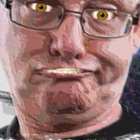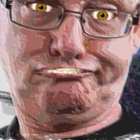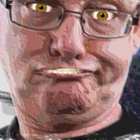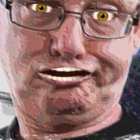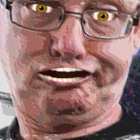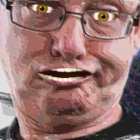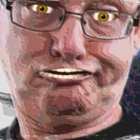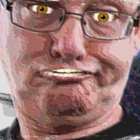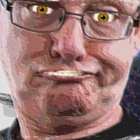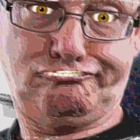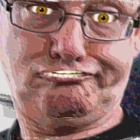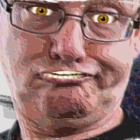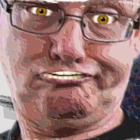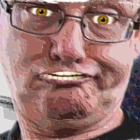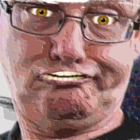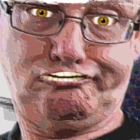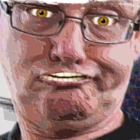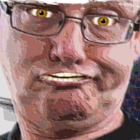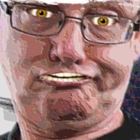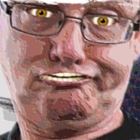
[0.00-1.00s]
burning
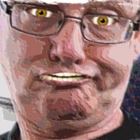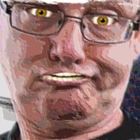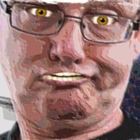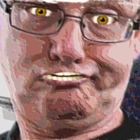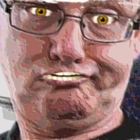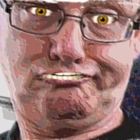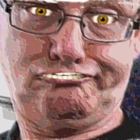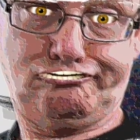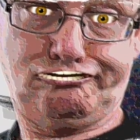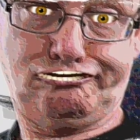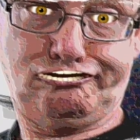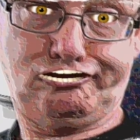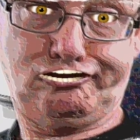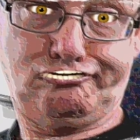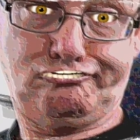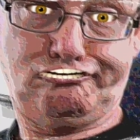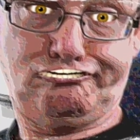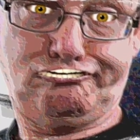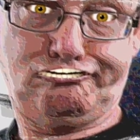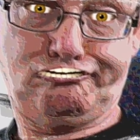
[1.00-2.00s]
those global
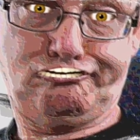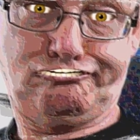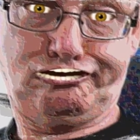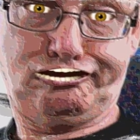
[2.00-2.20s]
meltdown